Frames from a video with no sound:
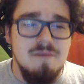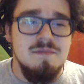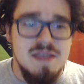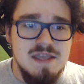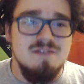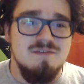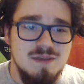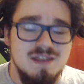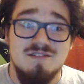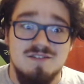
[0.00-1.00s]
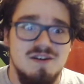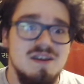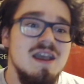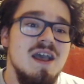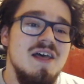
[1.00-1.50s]
speeds,
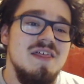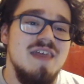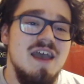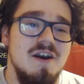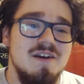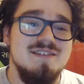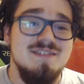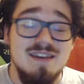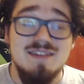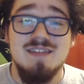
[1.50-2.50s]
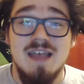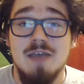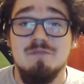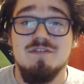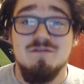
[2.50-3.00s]
that are 6
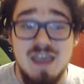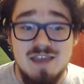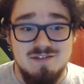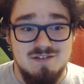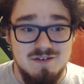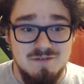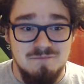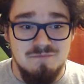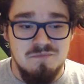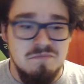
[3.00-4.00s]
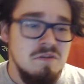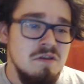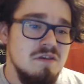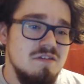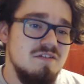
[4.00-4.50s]
times faster.
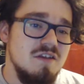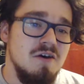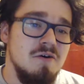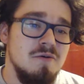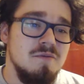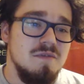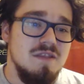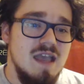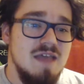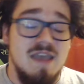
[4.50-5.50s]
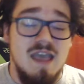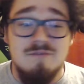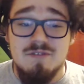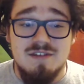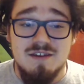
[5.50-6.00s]
So, yeah, they haven't
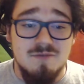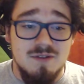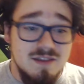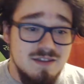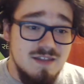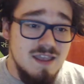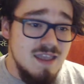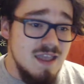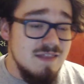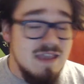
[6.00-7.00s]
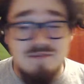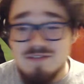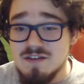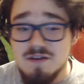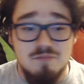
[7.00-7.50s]
set a release date yet. They haven't
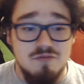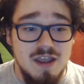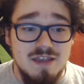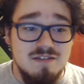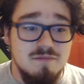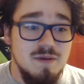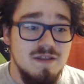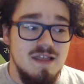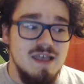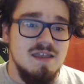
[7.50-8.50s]
set a price, but, like,